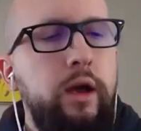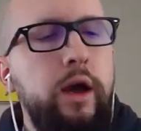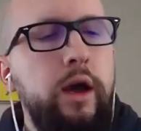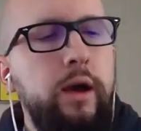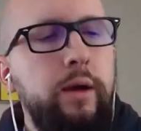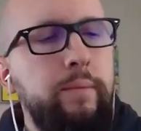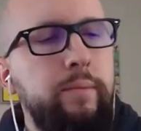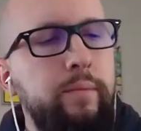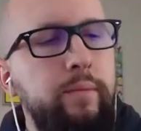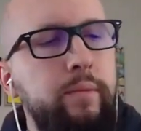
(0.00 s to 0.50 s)

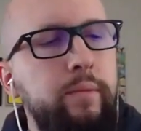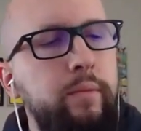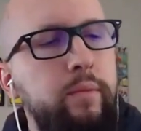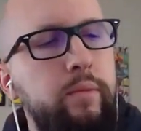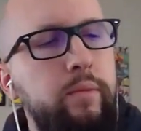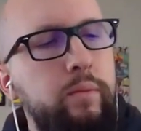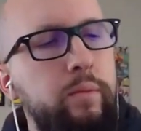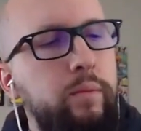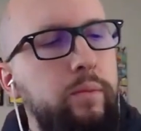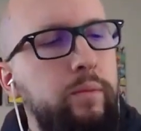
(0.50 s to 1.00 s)
Um,
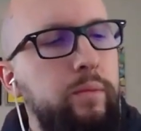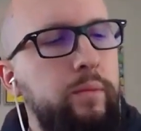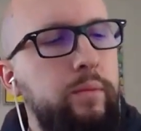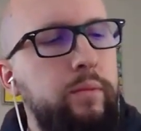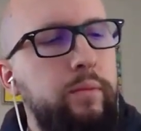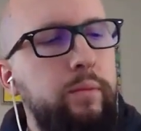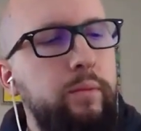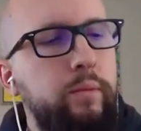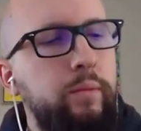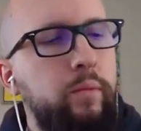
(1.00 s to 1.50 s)

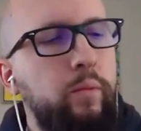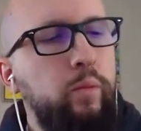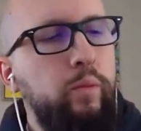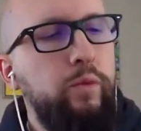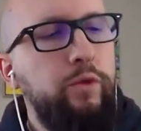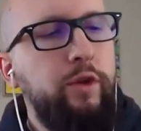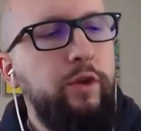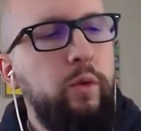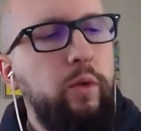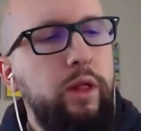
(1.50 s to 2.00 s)

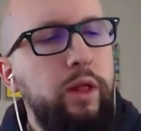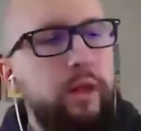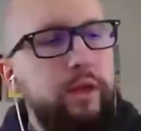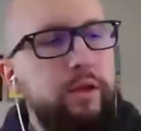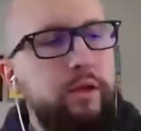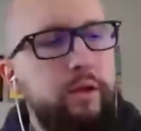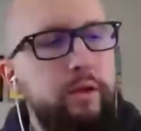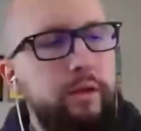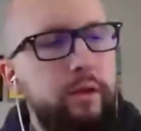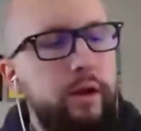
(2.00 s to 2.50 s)
so
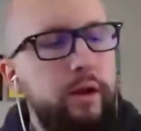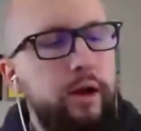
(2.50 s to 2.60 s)
you